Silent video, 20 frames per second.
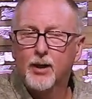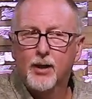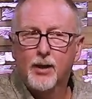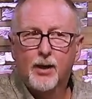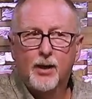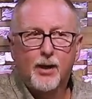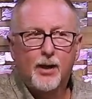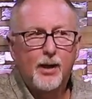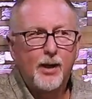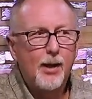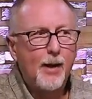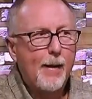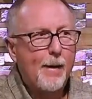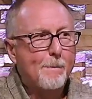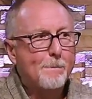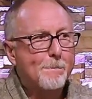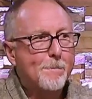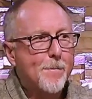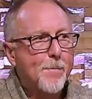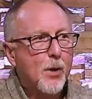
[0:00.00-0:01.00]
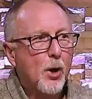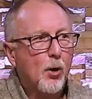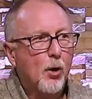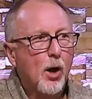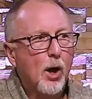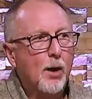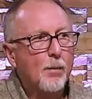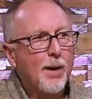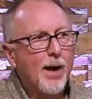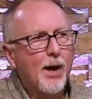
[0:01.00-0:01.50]
um, are
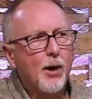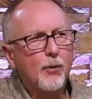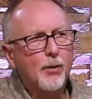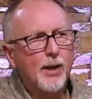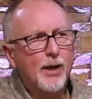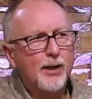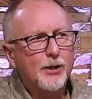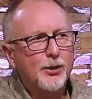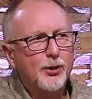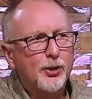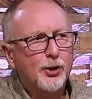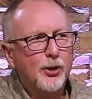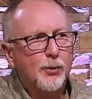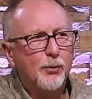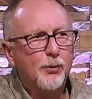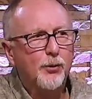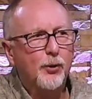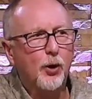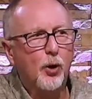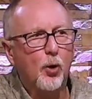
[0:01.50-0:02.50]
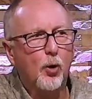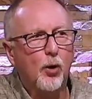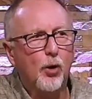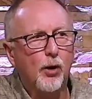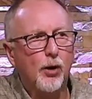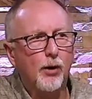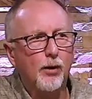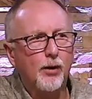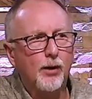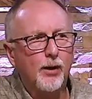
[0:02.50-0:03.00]
all about our relationship with the
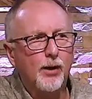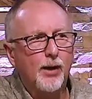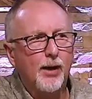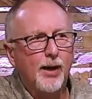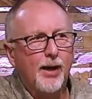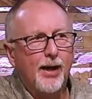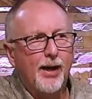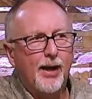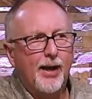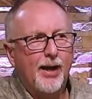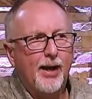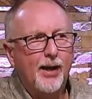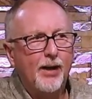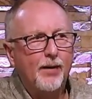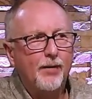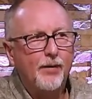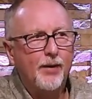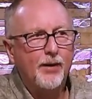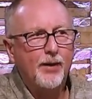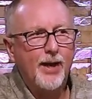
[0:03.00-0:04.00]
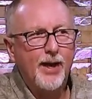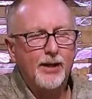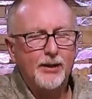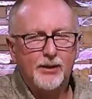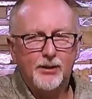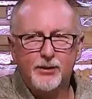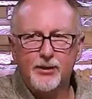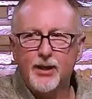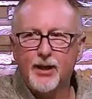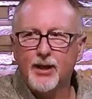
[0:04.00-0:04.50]
Lord. And the
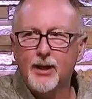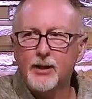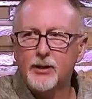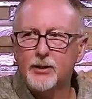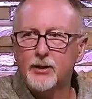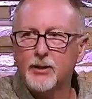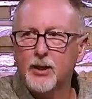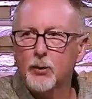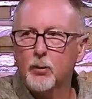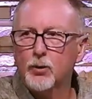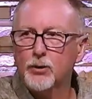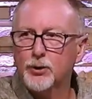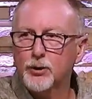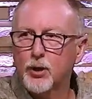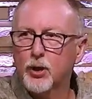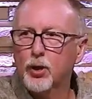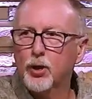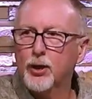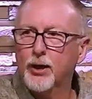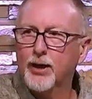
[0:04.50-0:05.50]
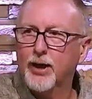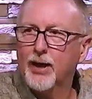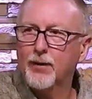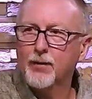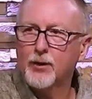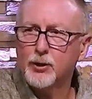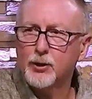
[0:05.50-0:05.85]
next six that we'll start looking at this